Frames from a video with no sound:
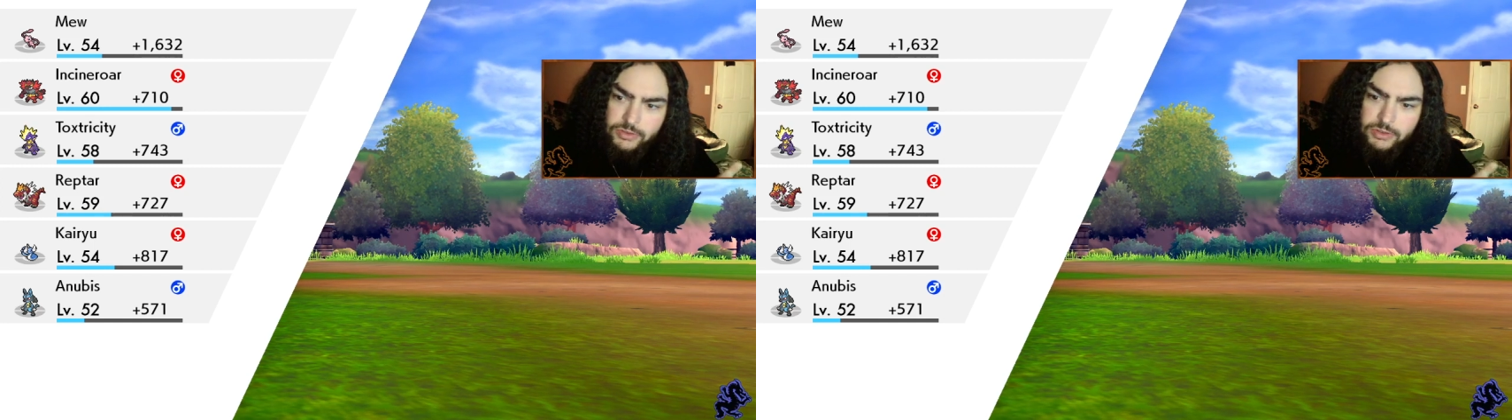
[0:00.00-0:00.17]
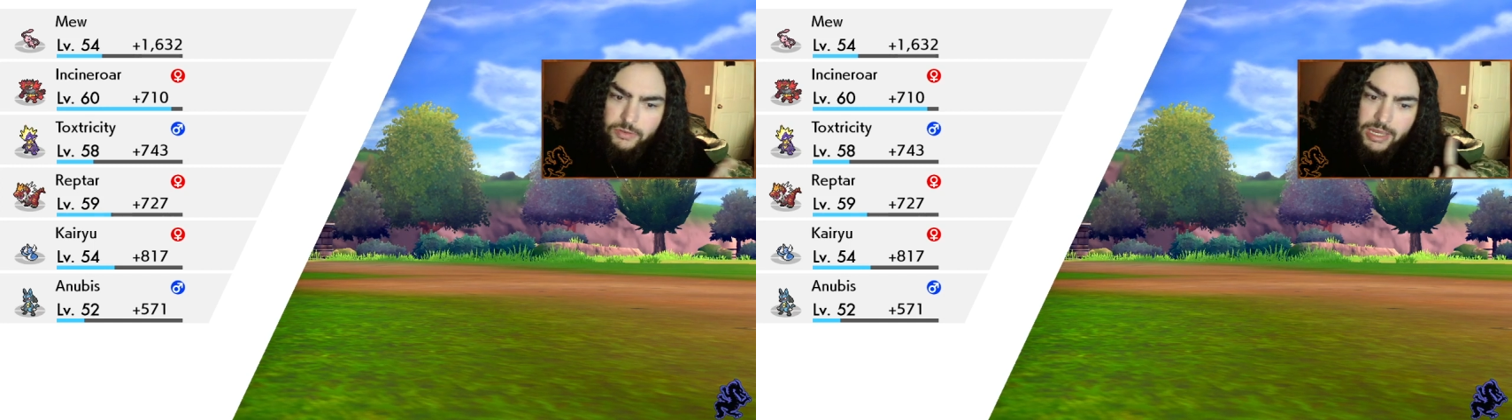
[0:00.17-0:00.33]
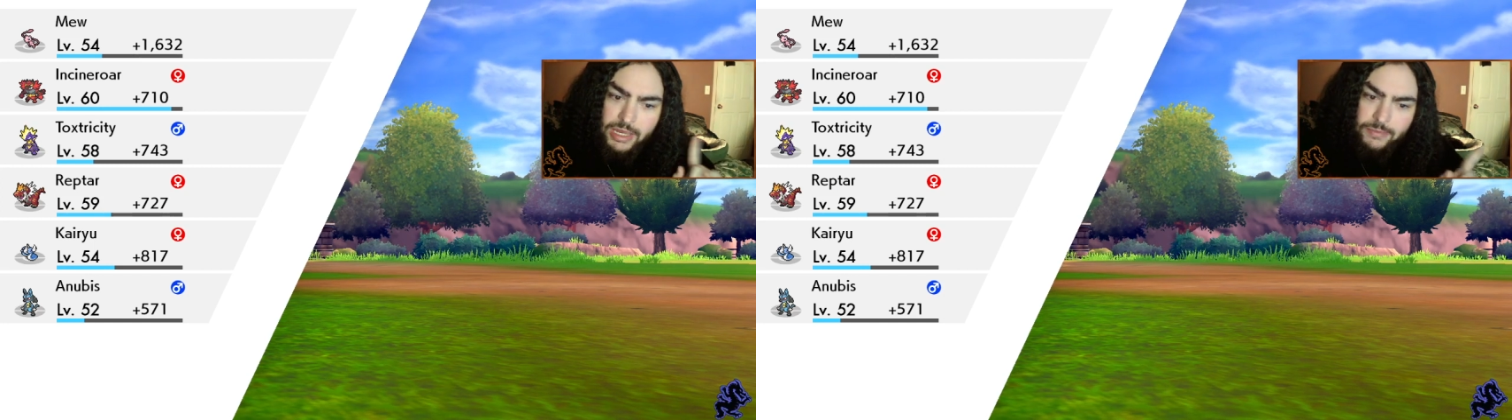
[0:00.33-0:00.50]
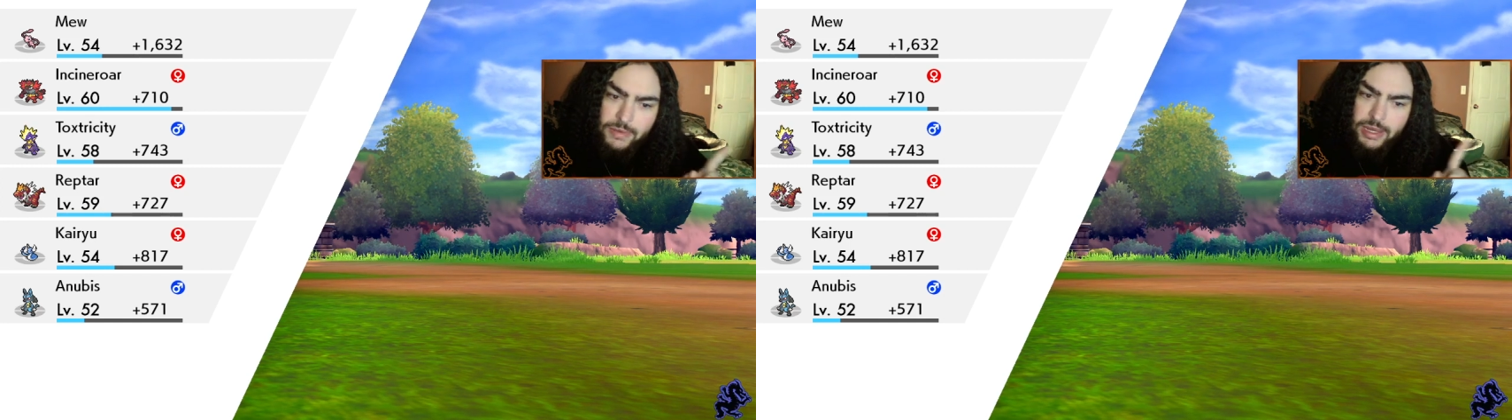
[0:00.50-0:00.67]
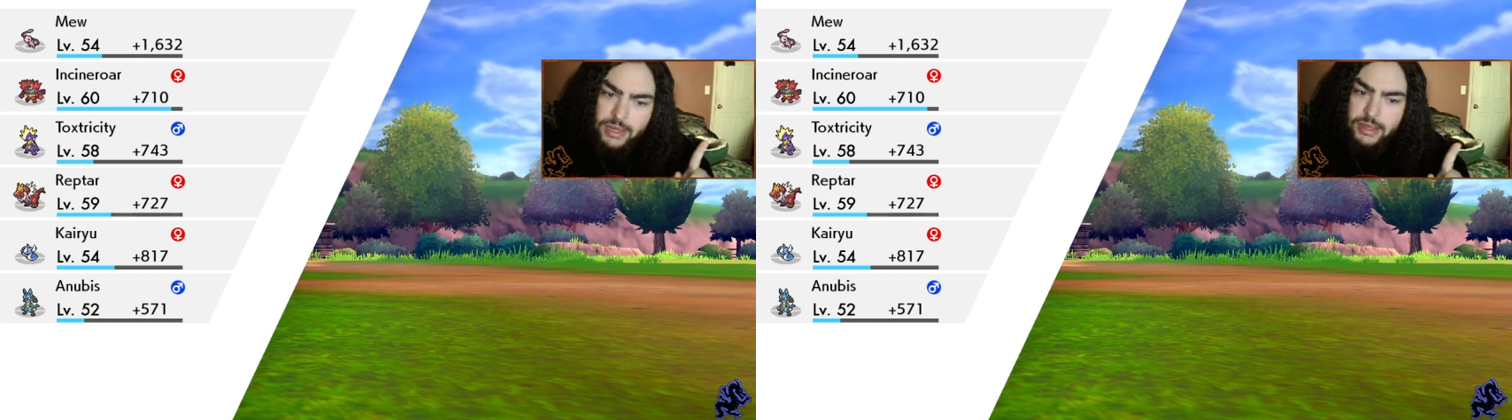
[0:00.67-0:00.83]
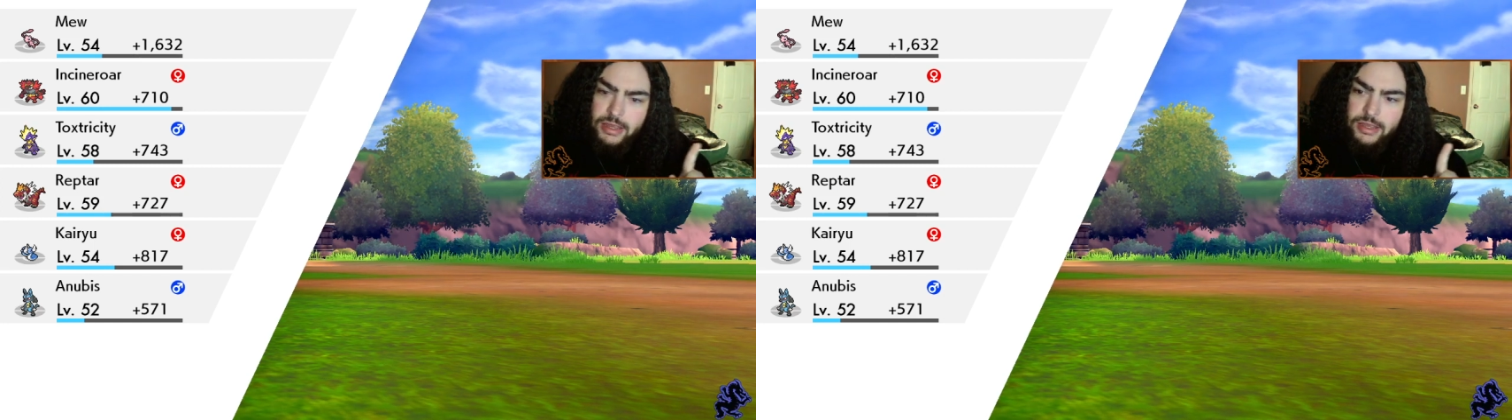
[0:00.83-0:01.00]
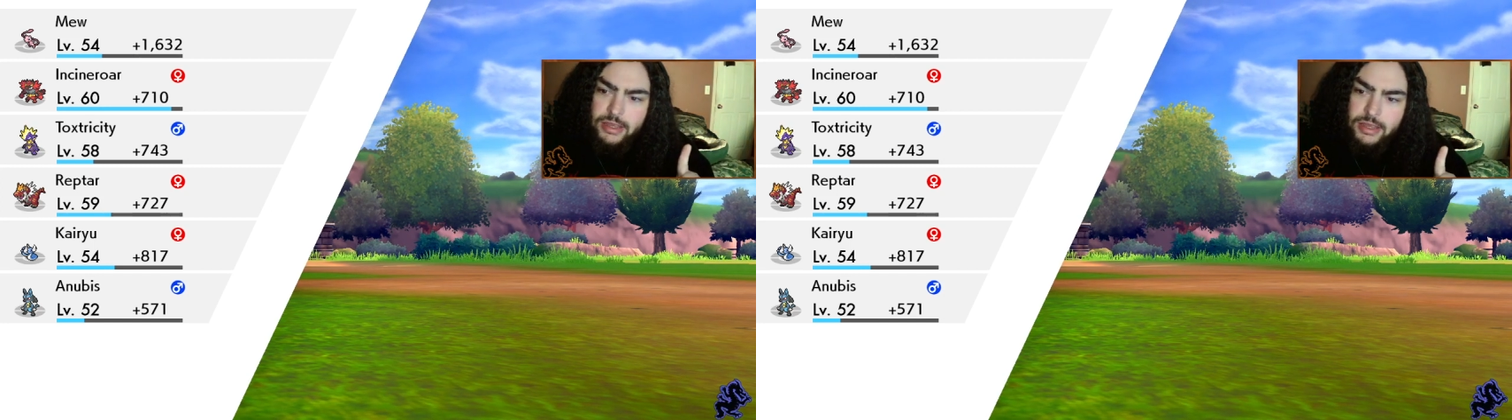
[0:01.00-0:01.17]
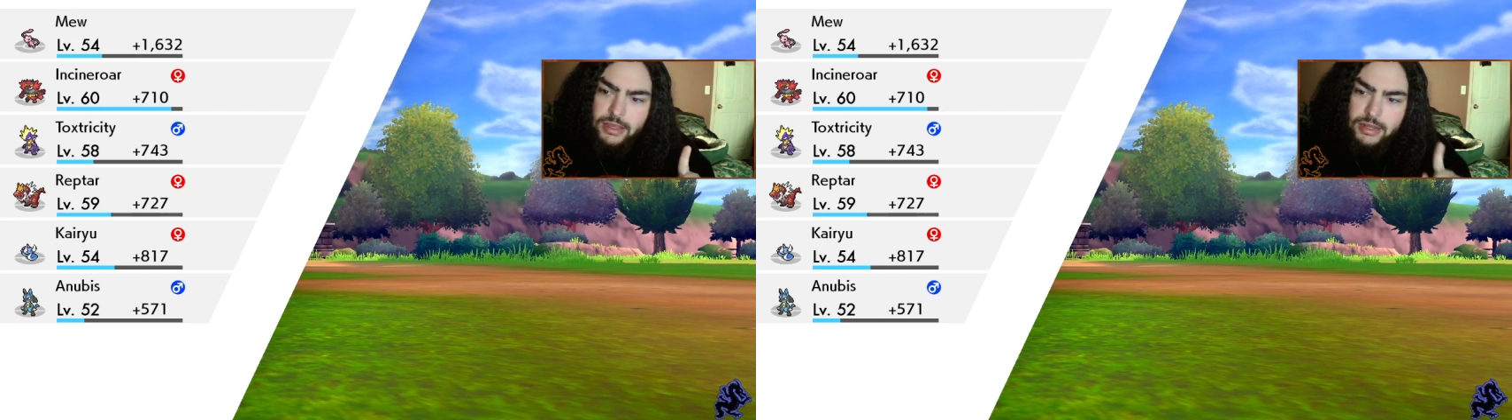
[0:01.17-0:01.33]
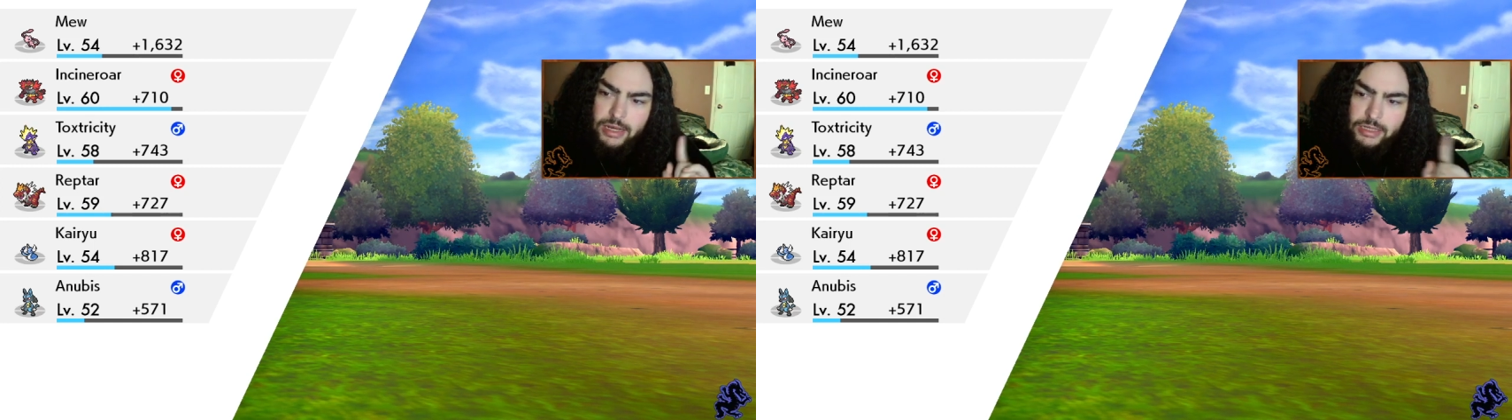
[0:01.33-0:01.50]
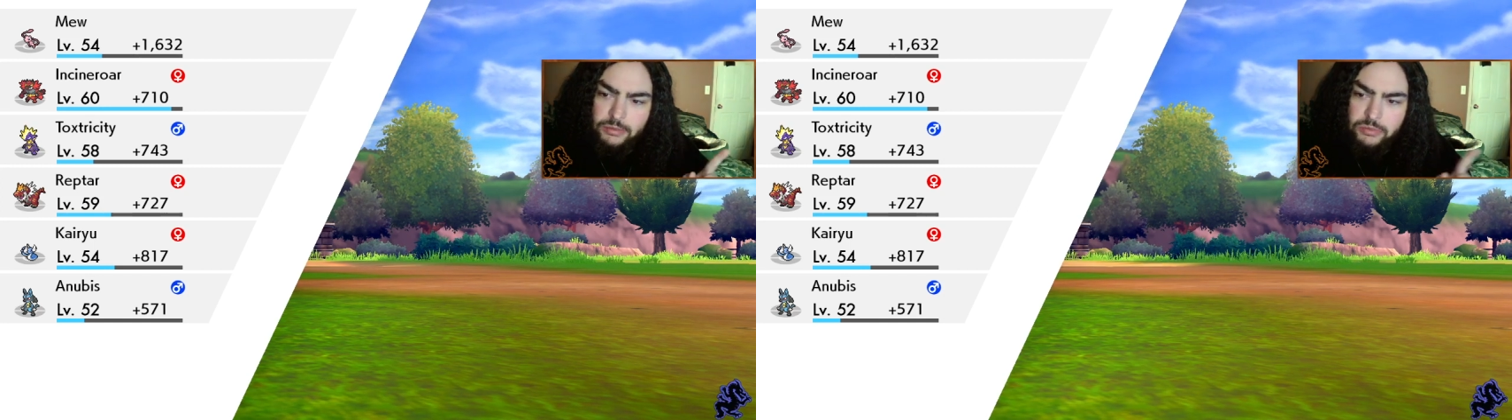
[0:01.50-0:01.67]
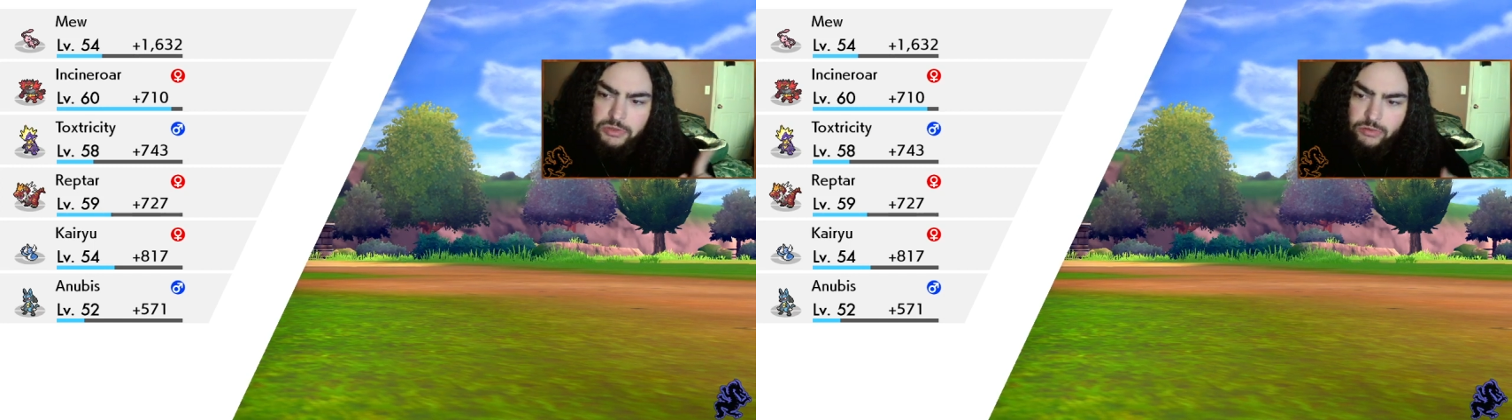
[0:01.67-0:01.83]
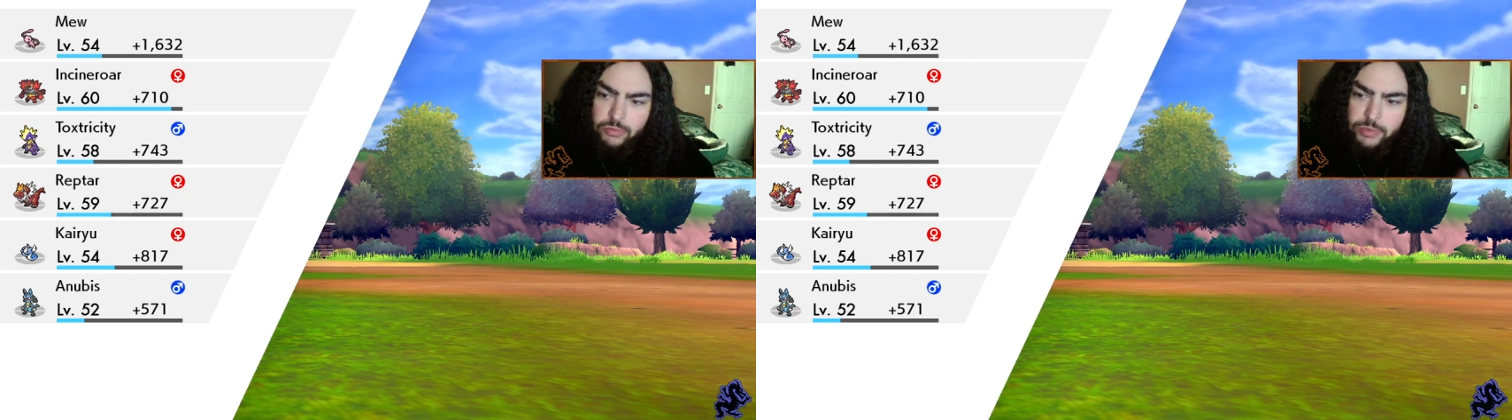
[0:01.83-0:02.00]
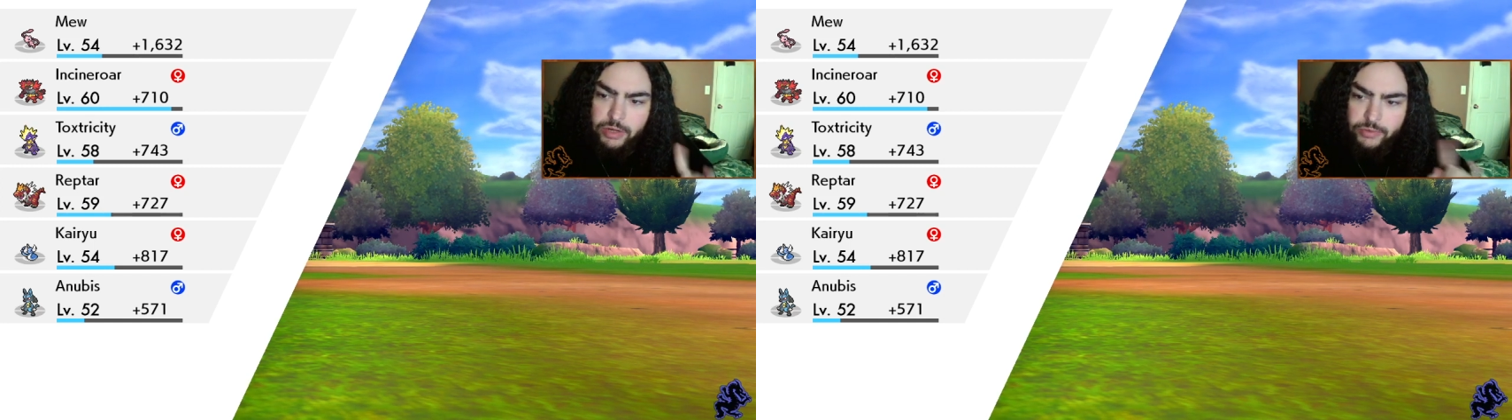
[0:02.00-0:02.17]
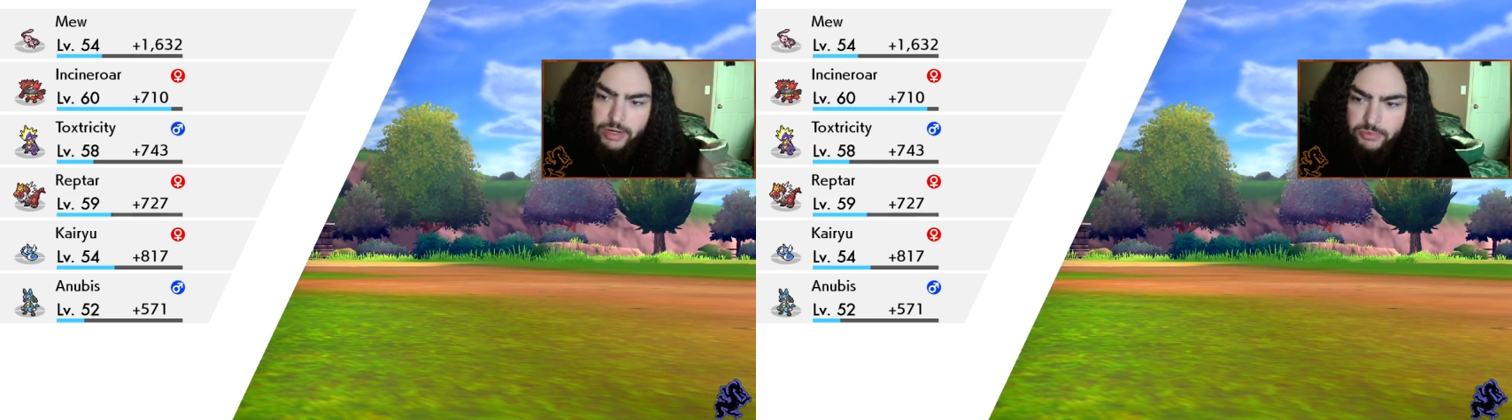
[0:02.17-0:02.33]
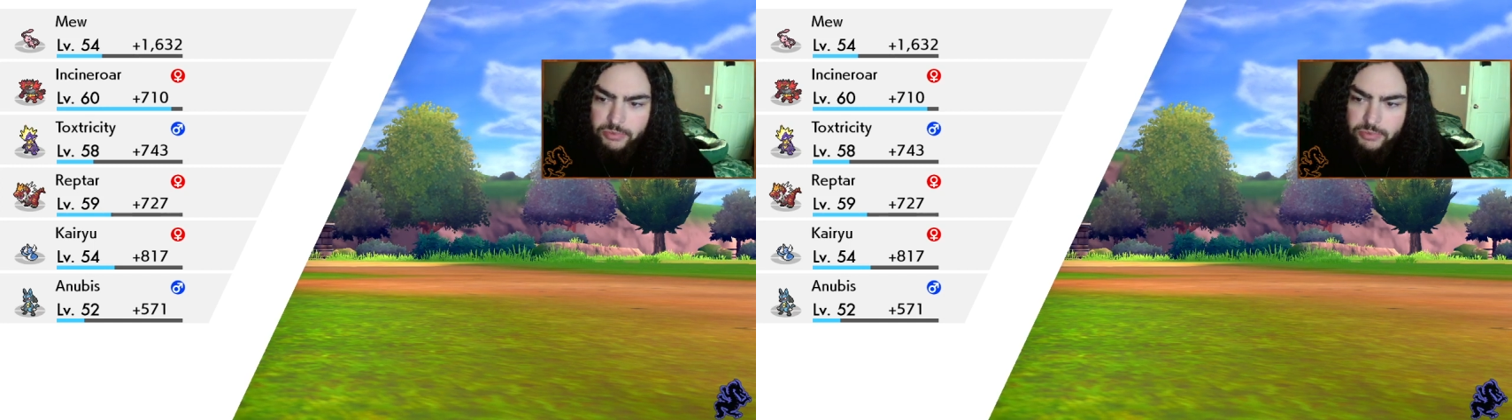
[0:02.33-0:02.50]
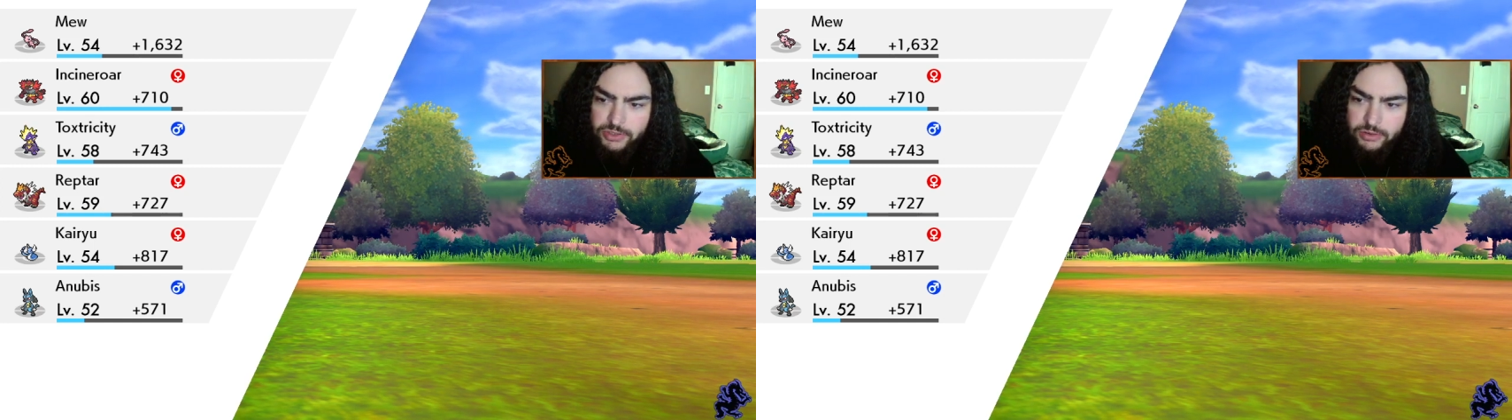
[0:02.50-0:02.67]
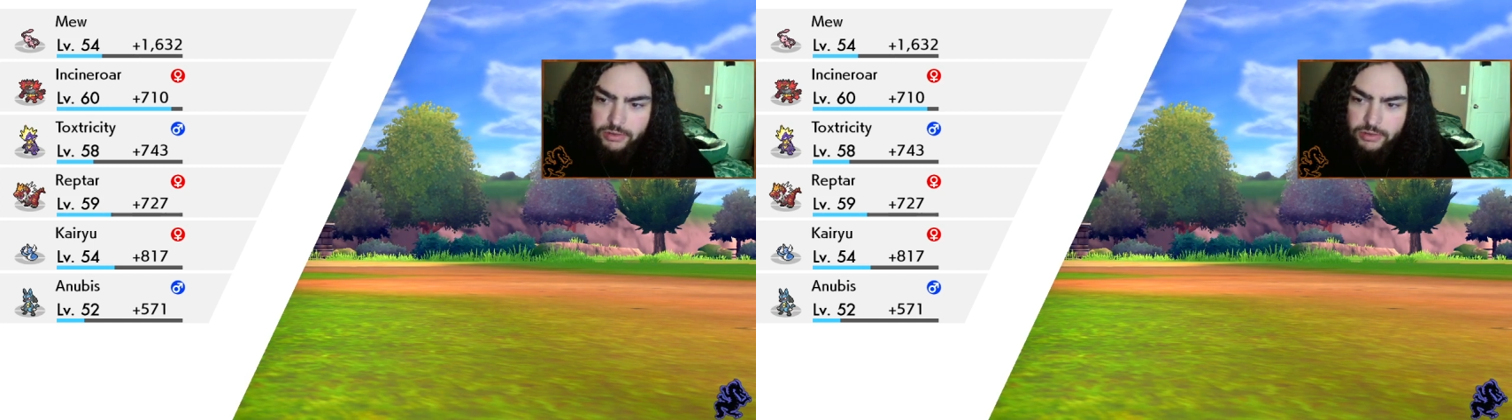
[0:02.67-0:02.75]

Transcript: So maybe next episode will be a raid episode.